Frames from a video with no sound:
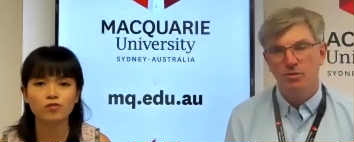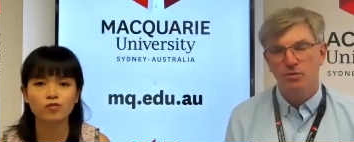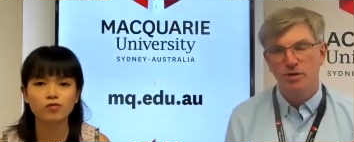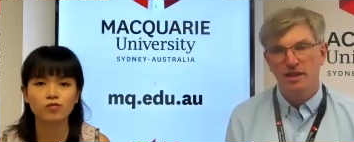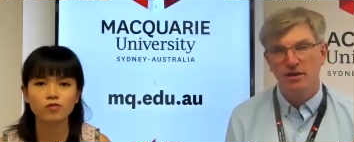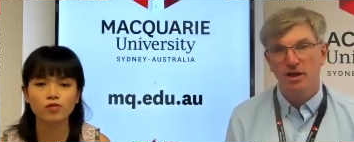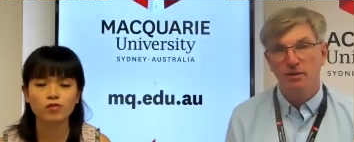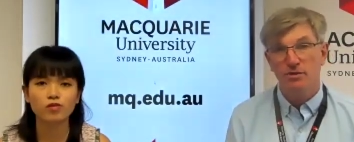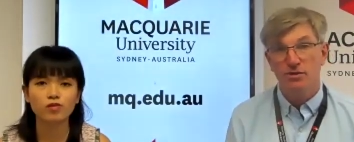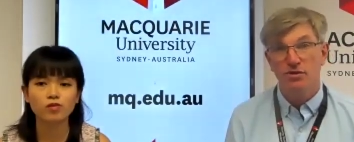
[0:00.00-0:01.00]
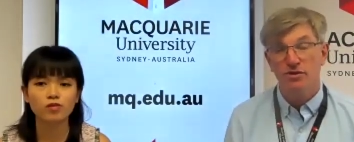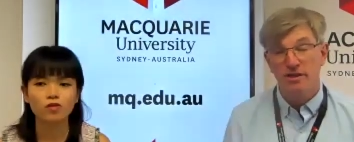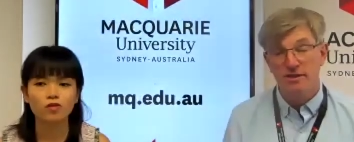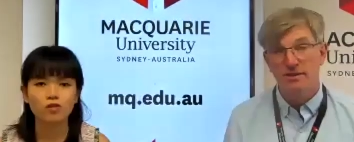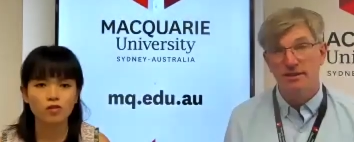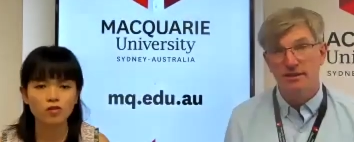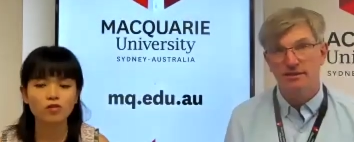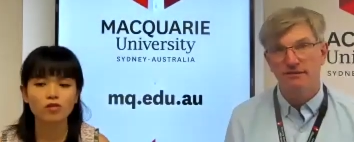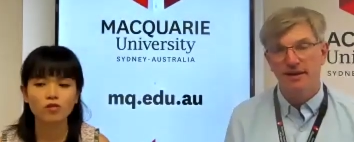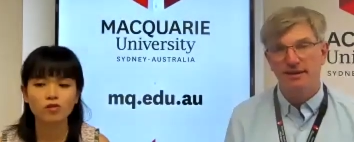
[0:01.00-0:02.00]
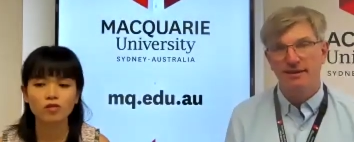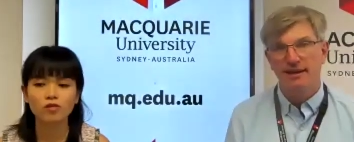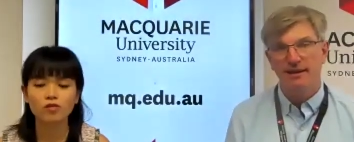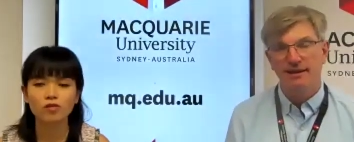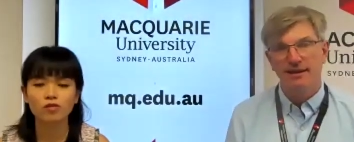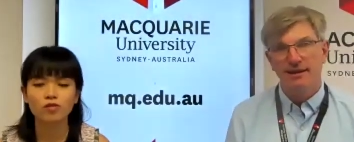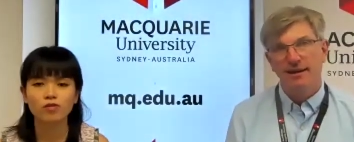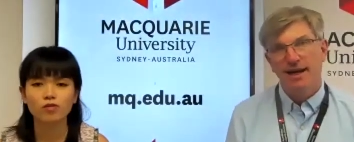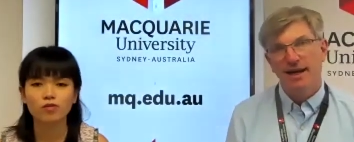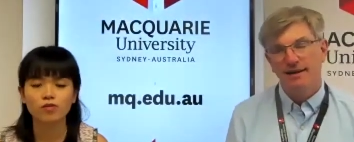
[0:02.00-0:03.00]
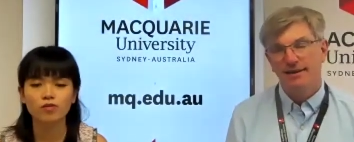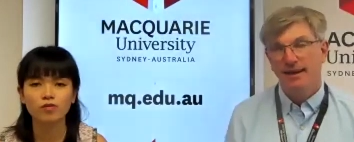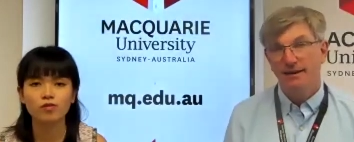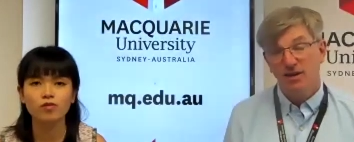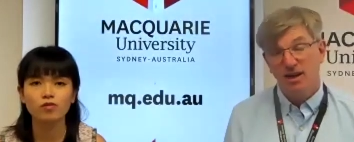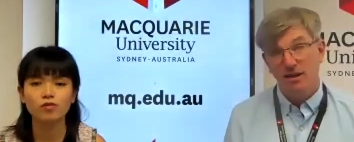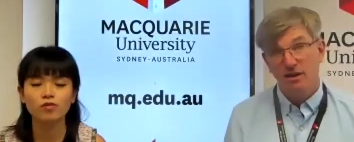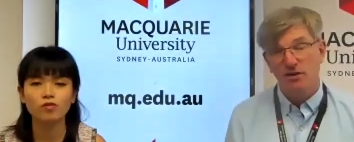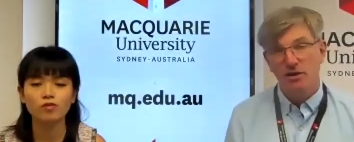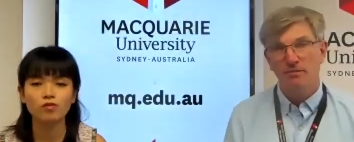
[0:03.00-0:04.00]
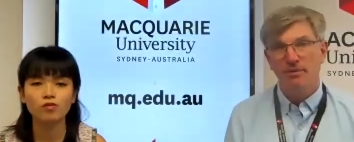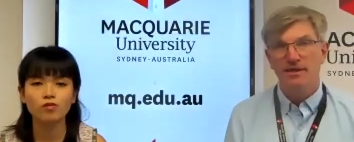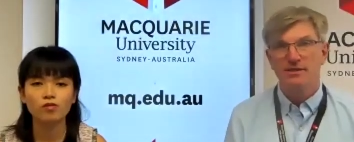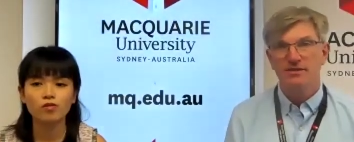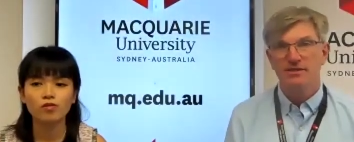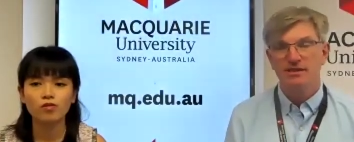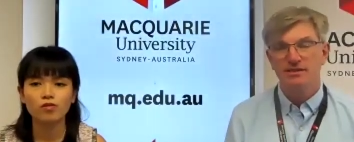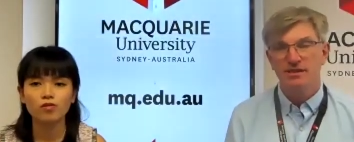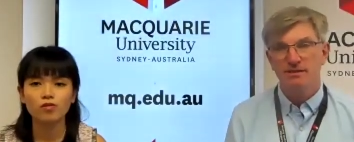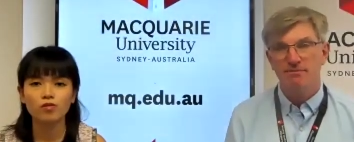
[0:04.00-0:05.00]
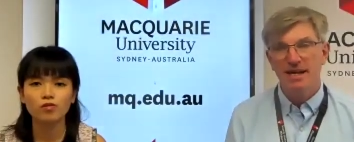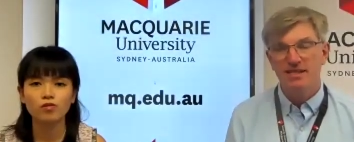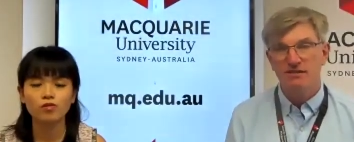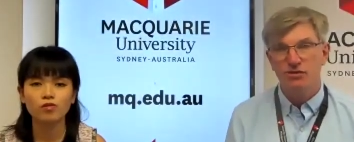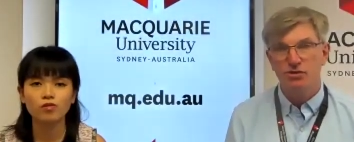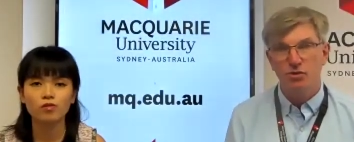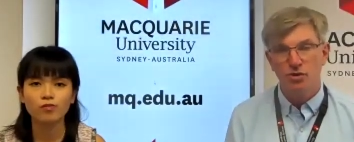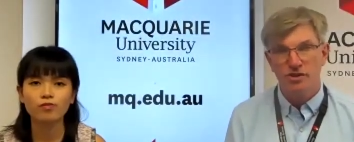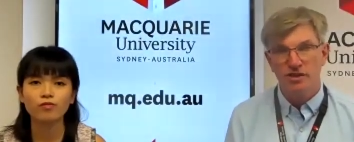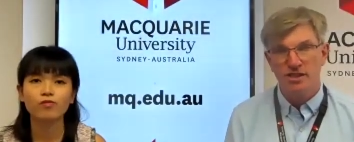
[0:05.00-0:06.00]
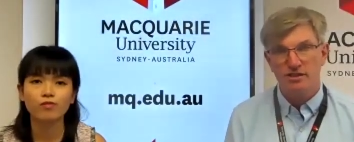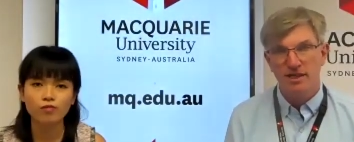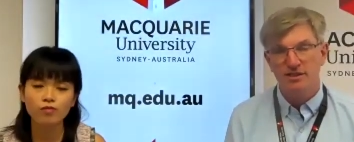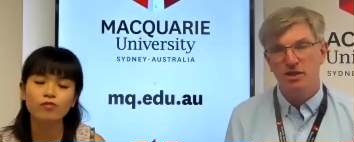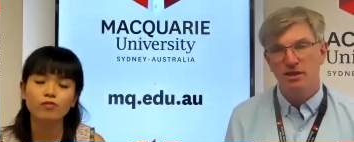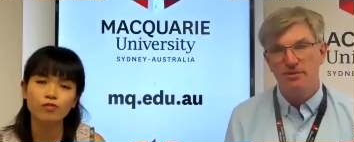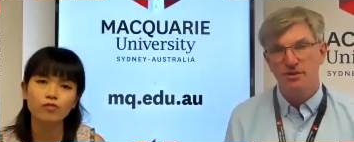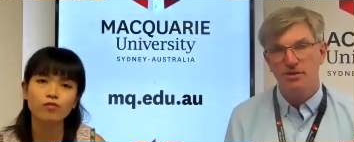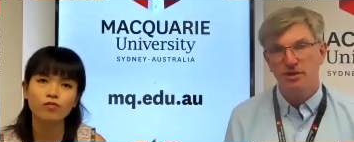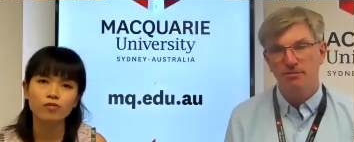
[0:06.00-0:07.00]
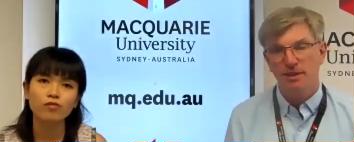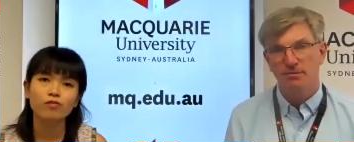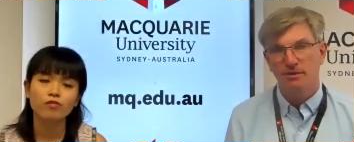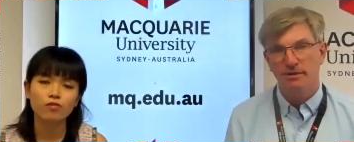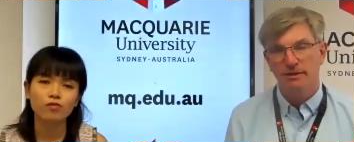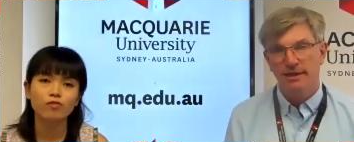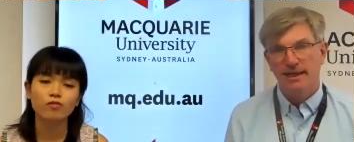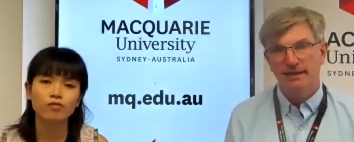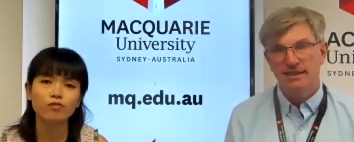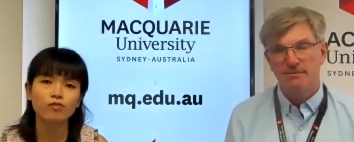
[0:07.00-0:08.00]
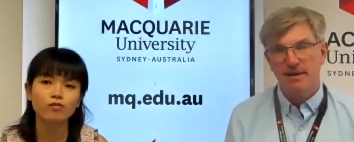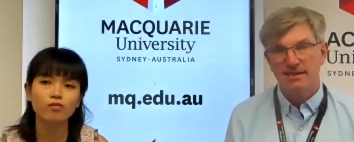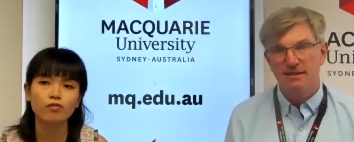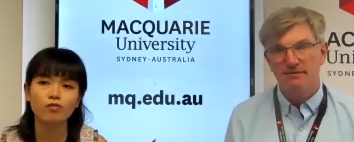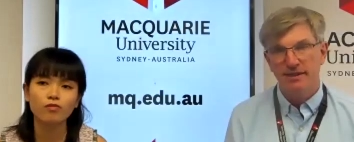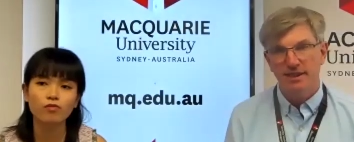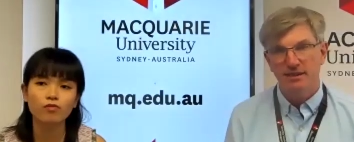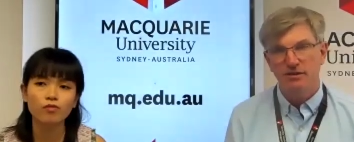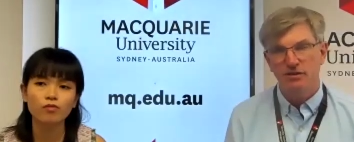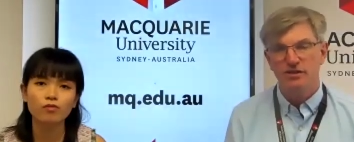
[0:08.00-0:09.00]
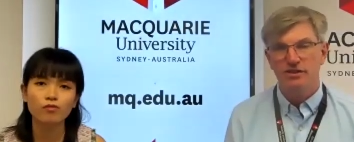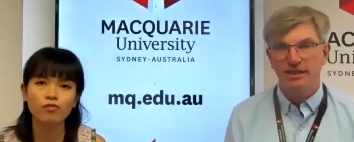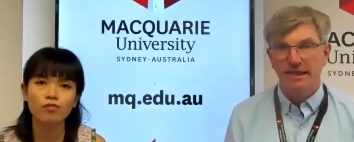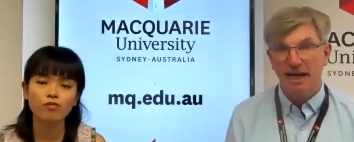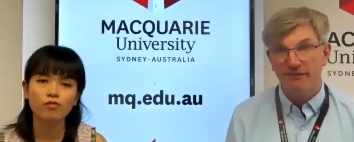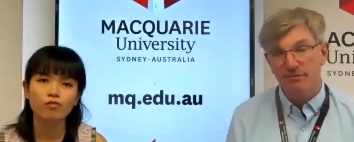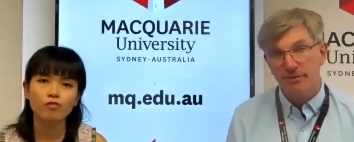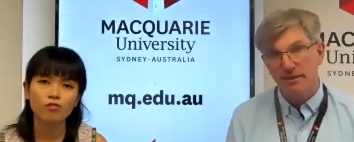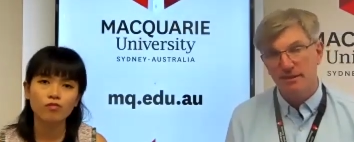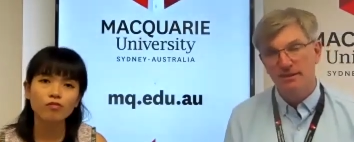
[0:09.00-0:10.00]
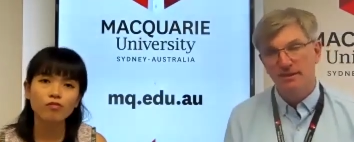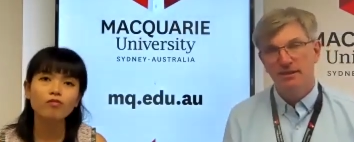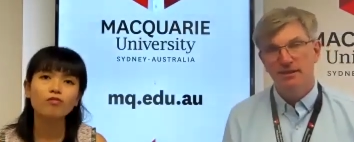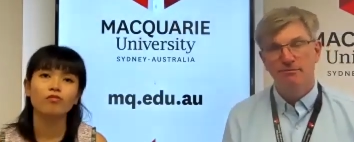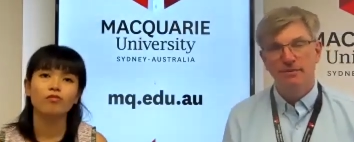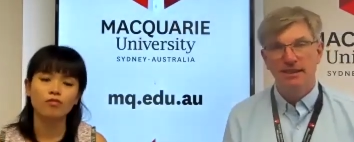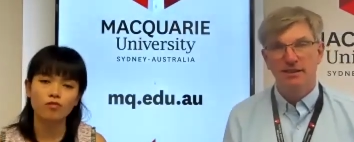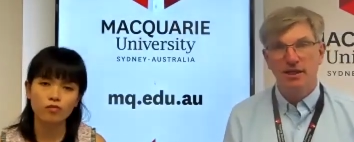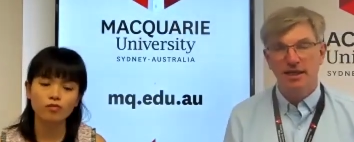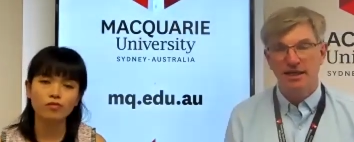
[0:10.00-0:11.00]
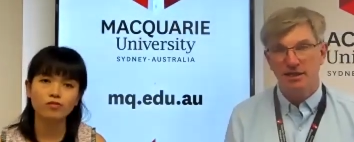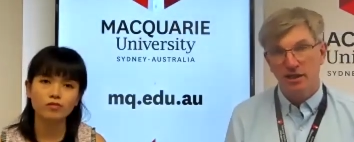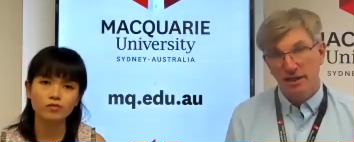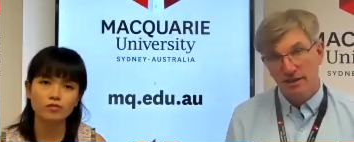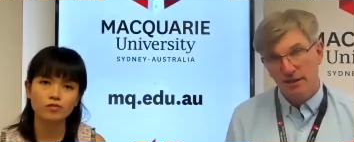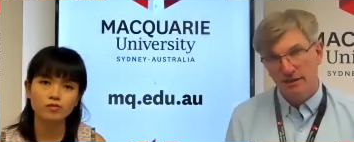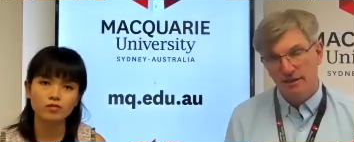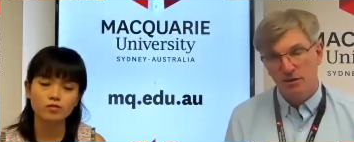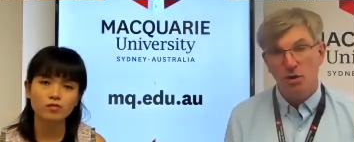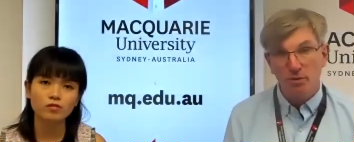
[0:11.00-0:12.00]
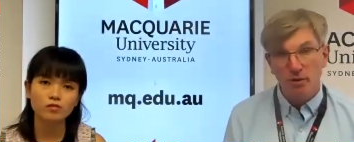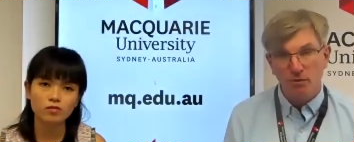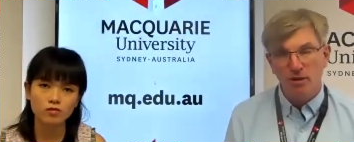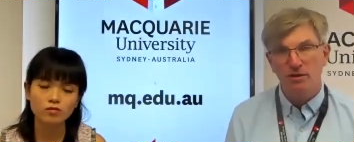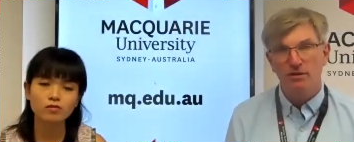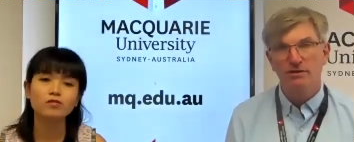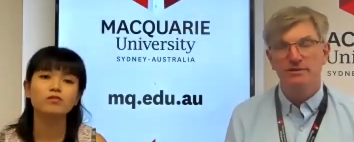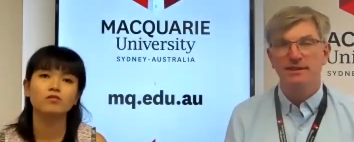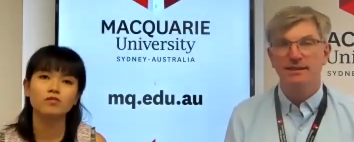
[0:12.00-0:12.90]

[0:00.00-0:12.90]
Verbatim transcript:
Speaker 1: one of the great opportunities is the fact that, unlike a lot of occupations, there's a massive shortage in trained cybersecurity people, and there's a massive need not just in government but in the corporate world.